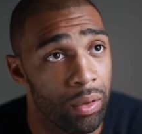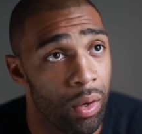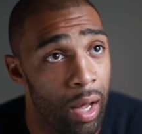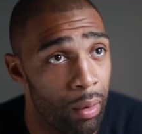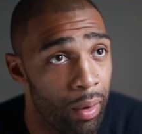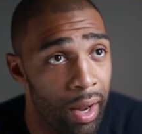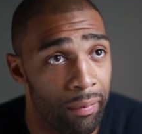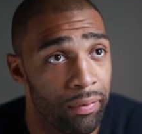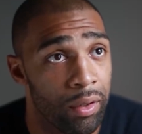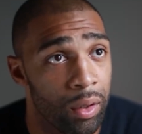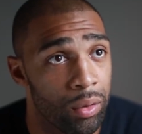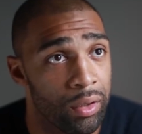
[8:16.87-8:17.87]
You know, I don't have
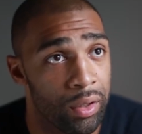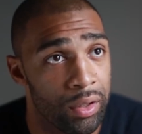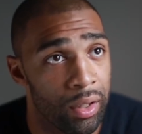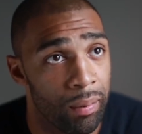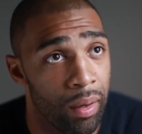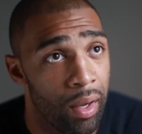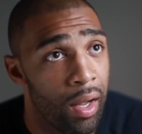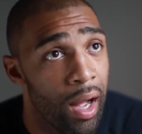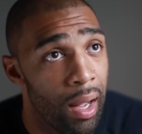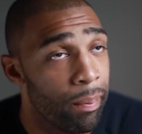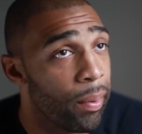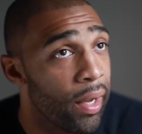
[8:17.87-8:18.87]
to go to the gym.
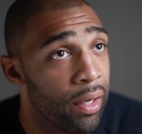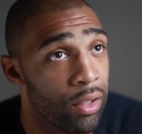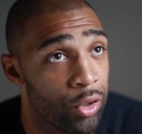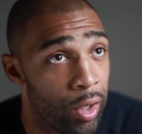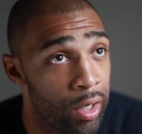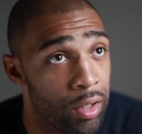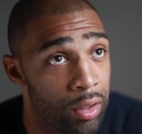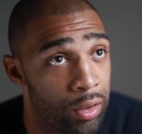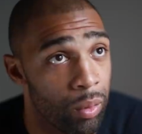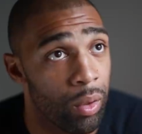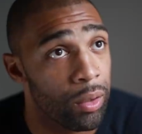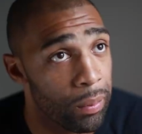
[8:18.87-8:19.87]
I pay a trainer
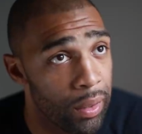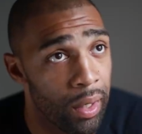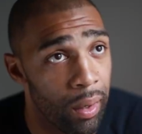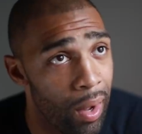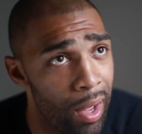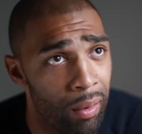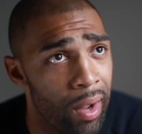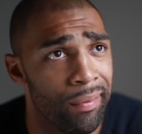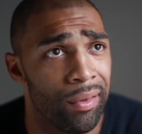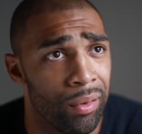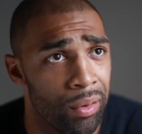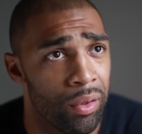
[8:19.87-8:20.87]
to work me out. I don't have
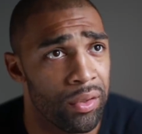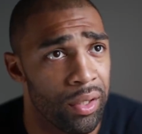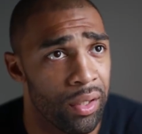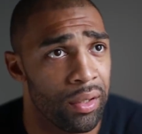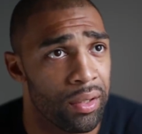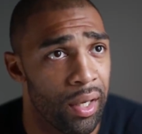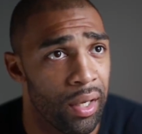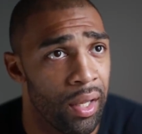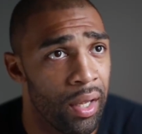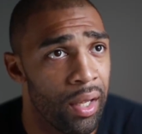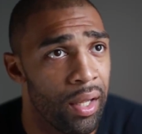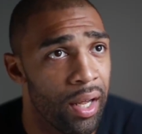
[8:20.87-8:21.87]
to do those things. Like,
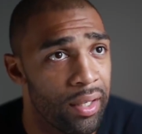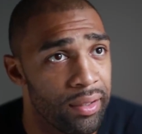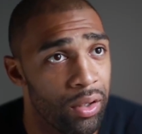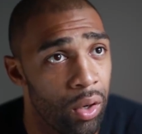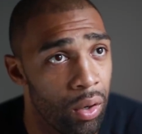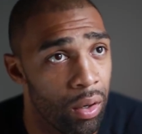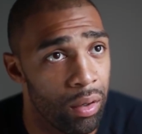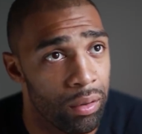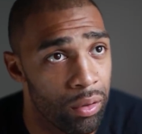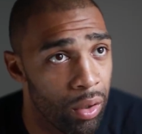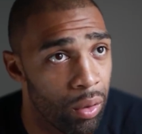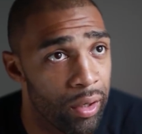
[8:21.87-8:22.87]
that's all,
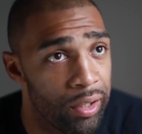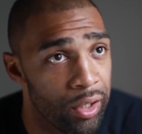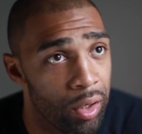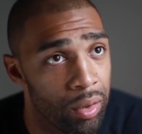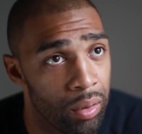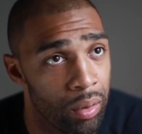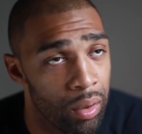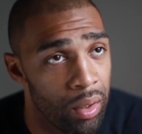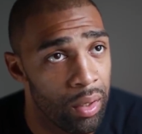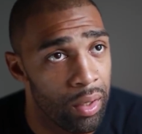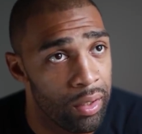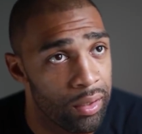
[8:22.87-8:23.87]
you know, internal.
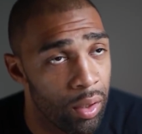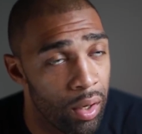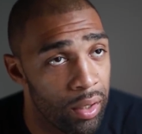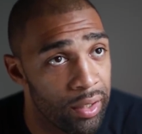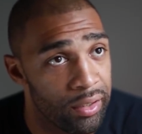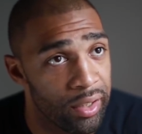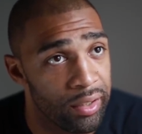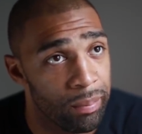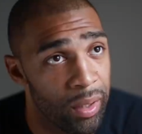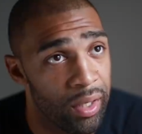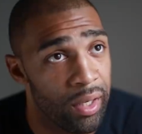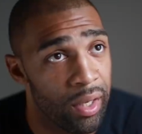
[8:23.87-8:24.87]
So it's just
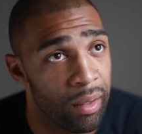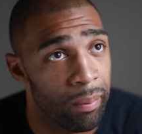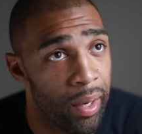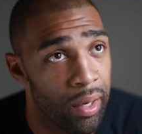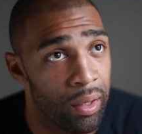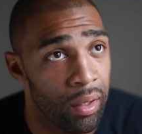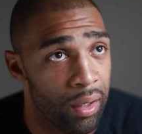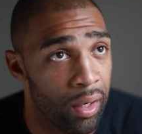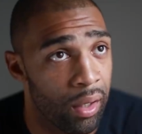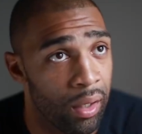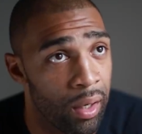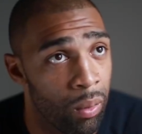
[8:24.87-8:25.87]
me getting better, and I,
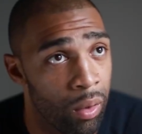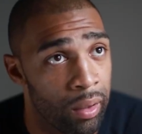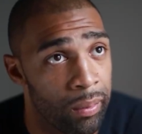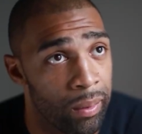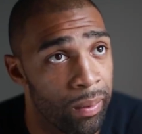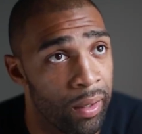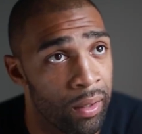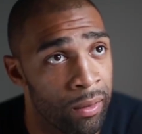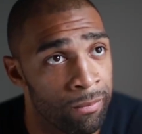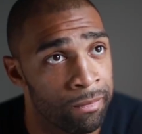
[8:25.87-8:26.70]
and I want to be better.